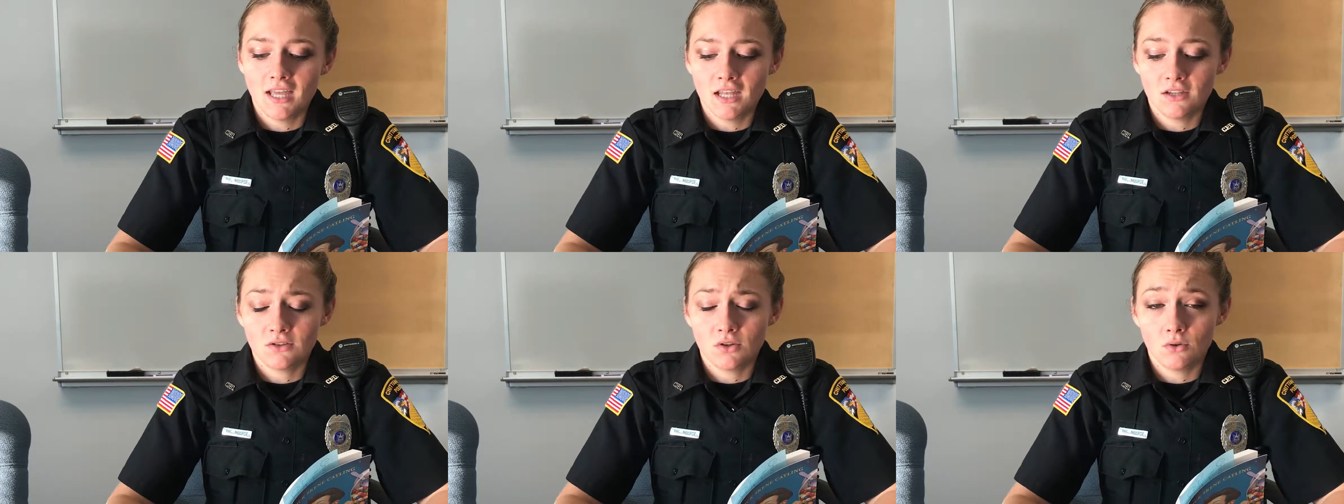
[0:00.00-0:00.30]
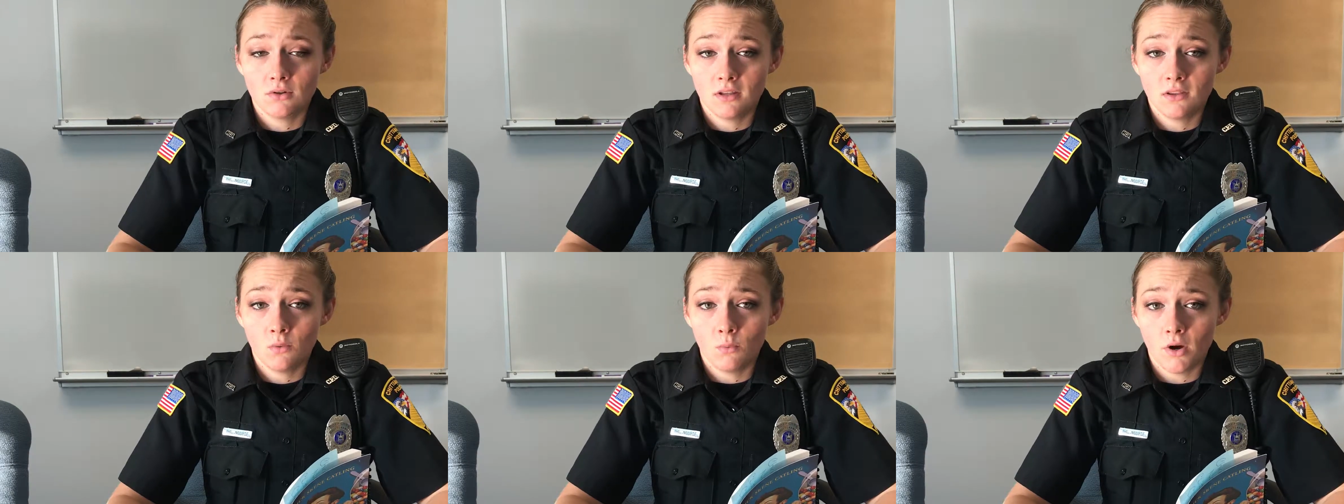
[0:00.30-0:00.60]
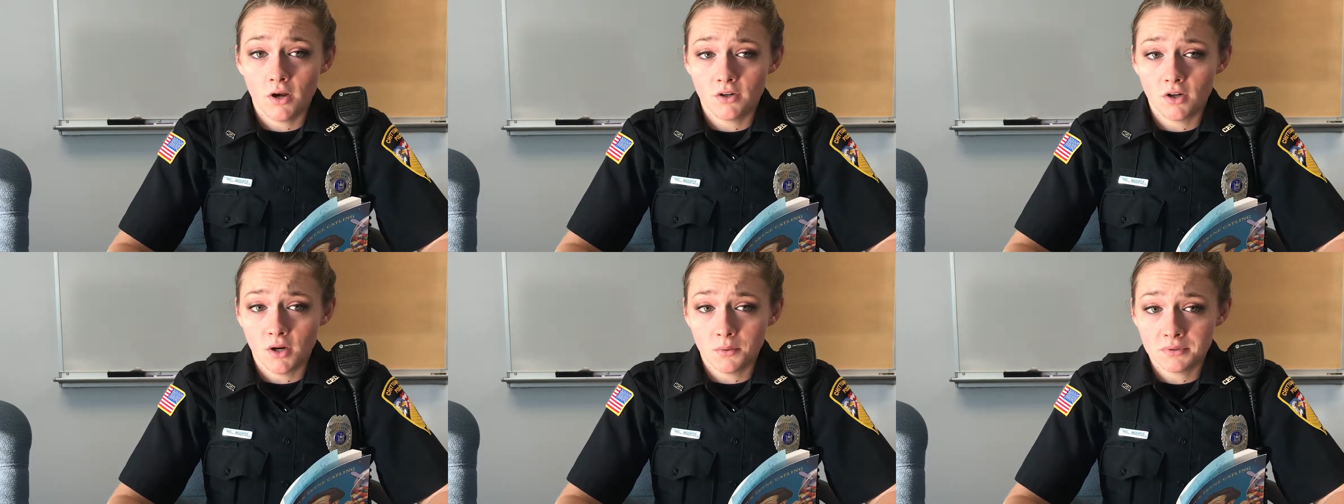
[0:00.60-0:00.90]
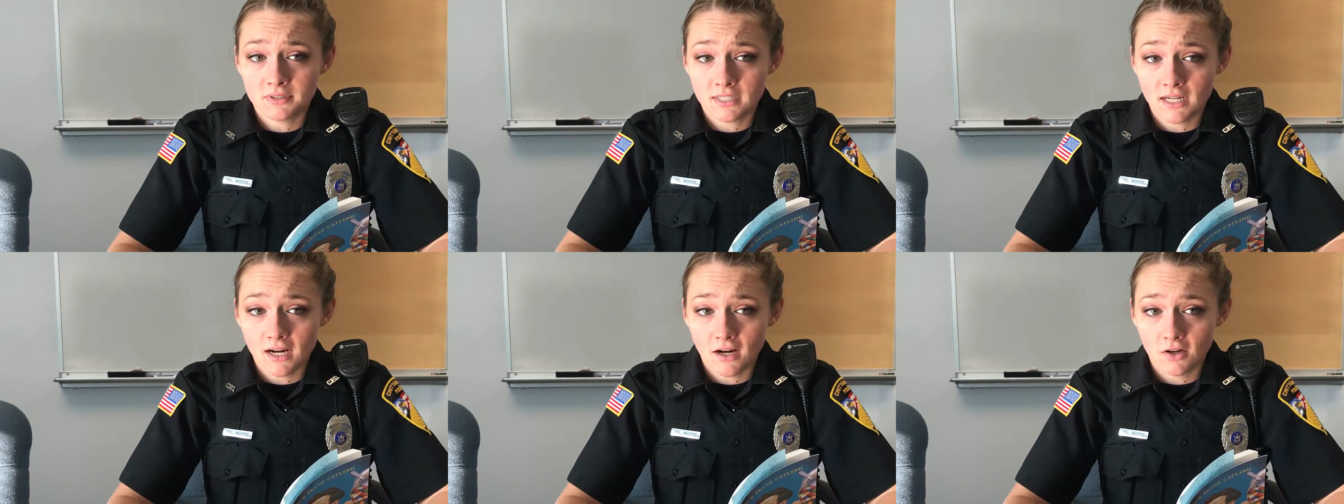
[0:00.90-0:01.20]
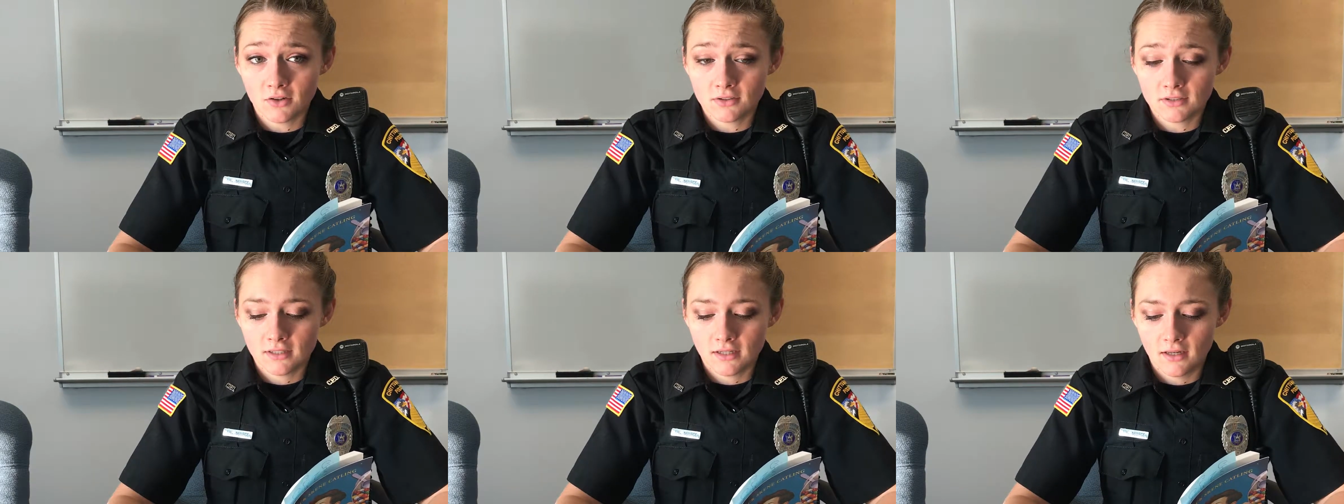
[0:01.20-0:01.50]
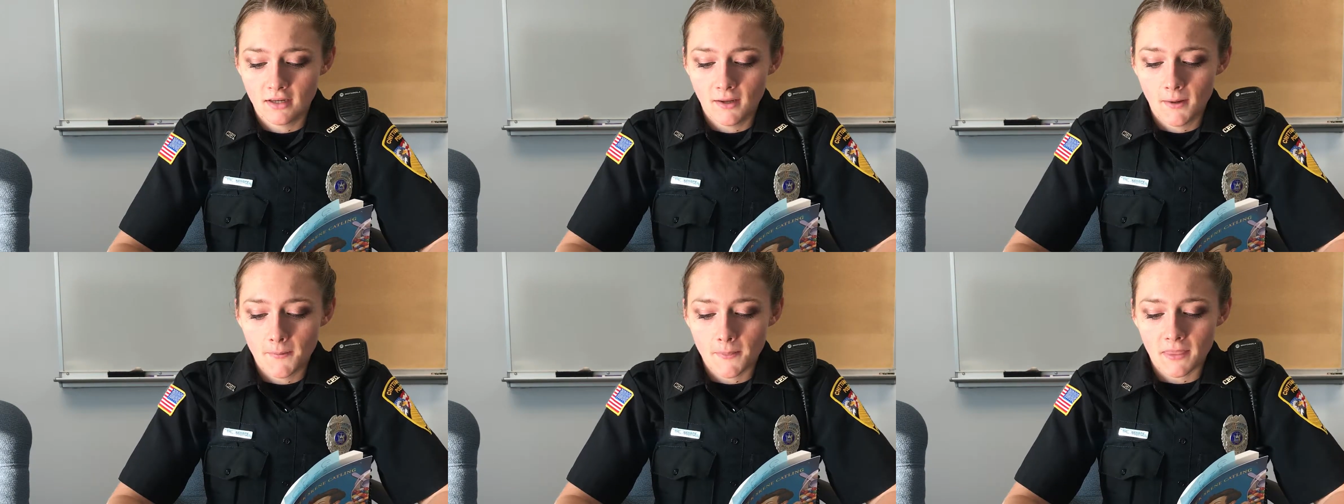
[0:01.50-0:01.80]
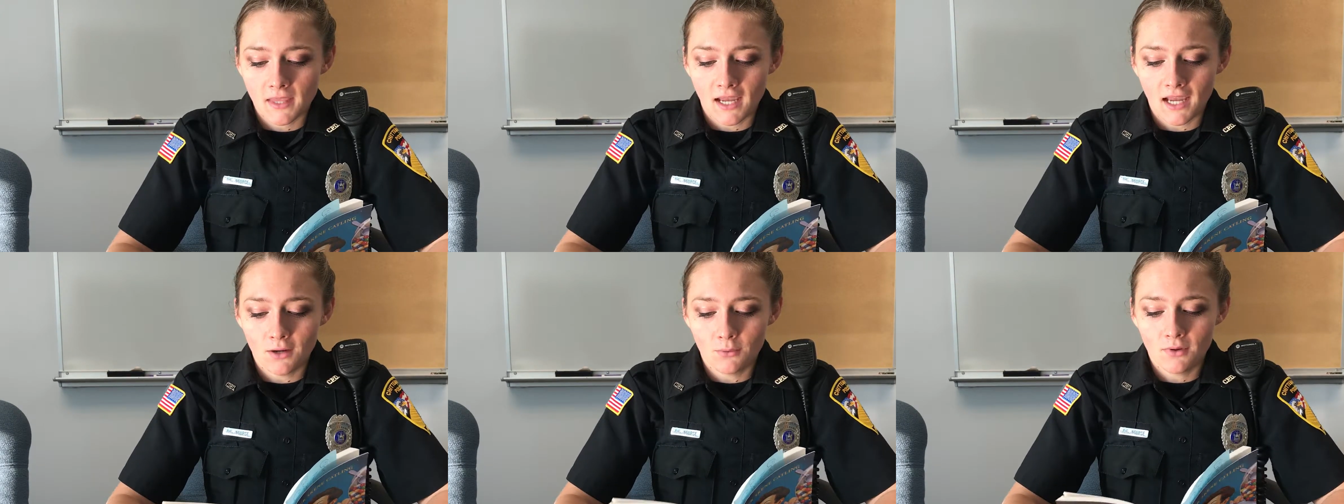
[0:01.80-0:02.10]
and so did the water upstairs.
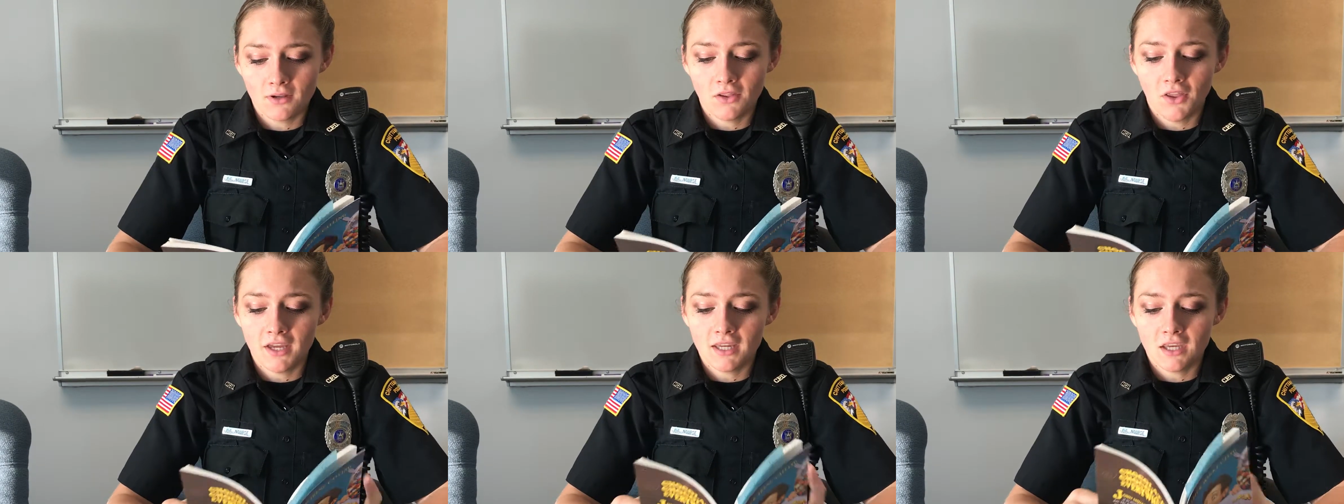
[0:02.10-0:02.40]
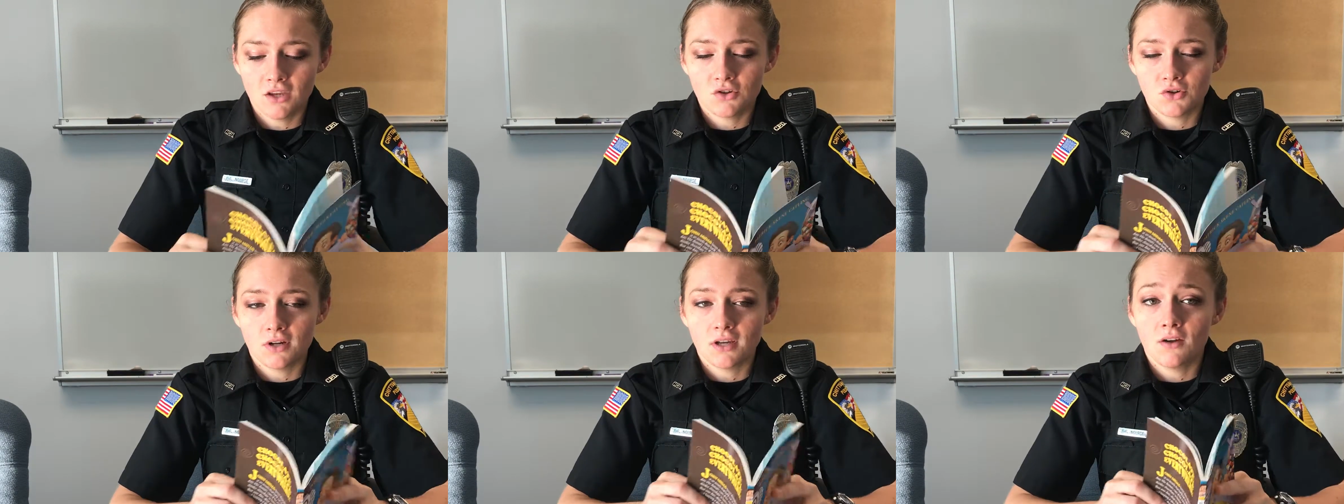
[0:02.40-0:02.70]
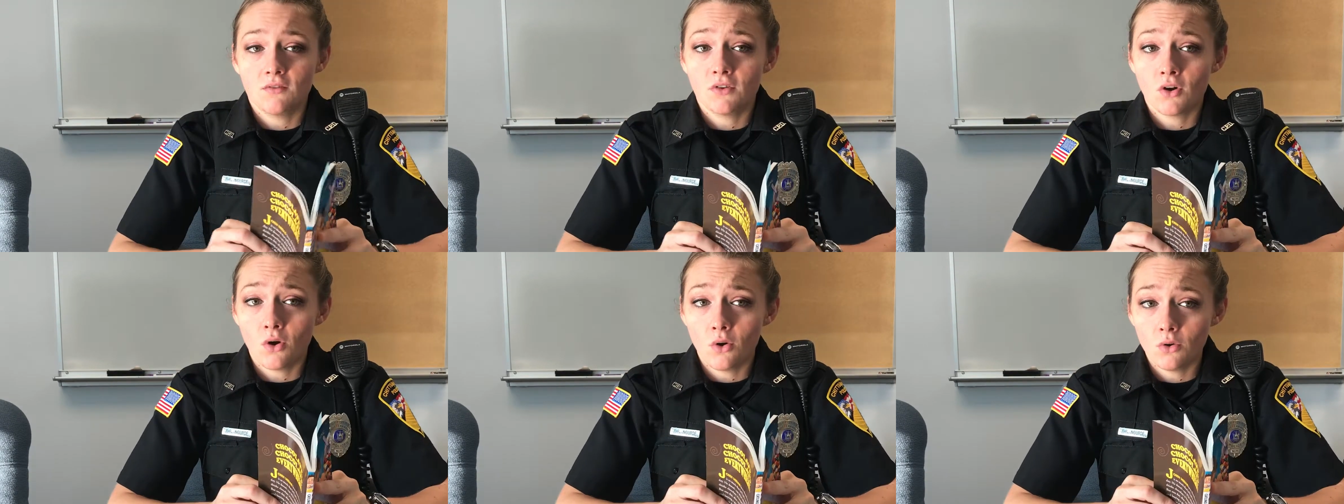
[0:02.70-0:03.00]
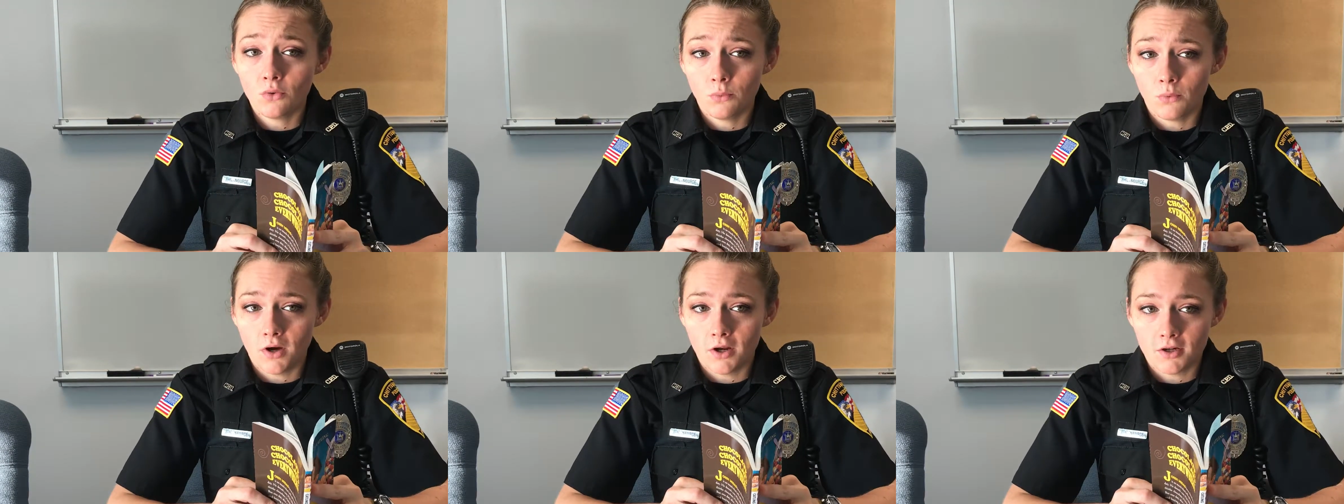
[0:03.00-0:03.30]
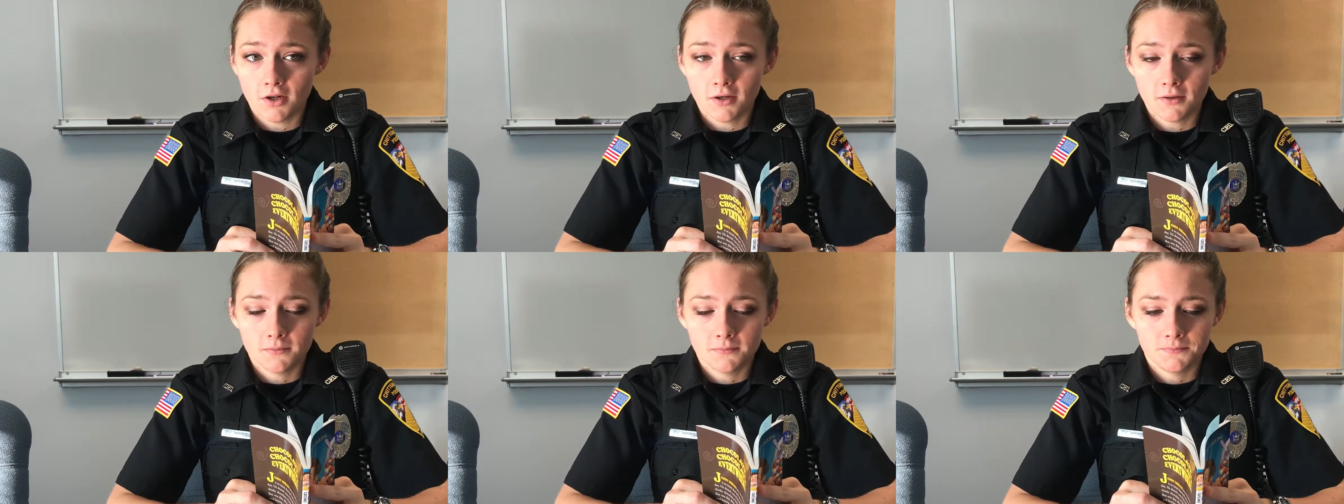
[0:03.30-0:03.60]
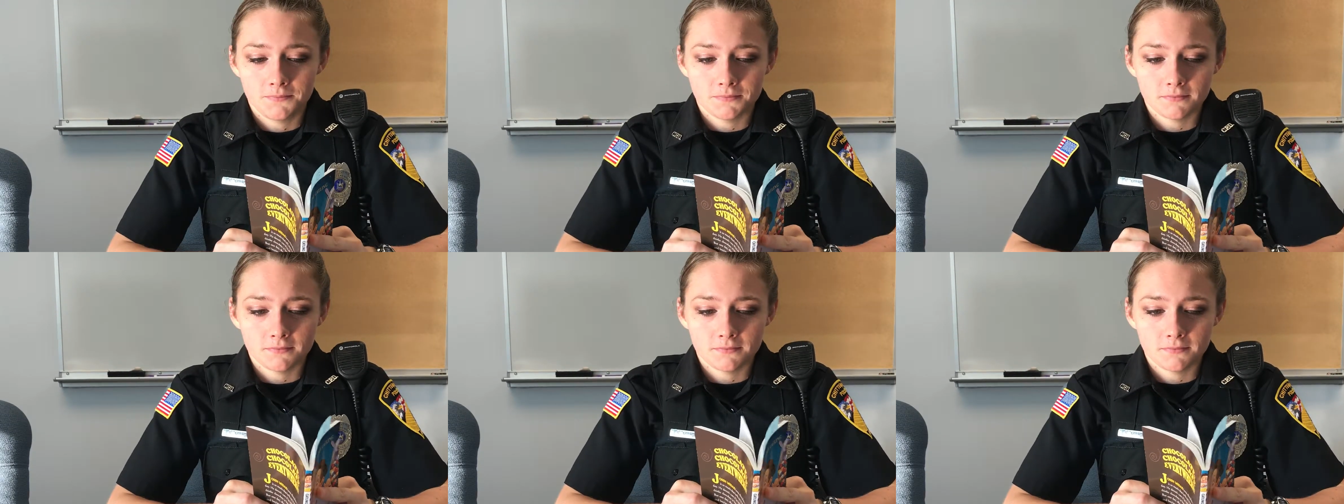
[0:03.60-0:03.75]
I would like a drink of cold water."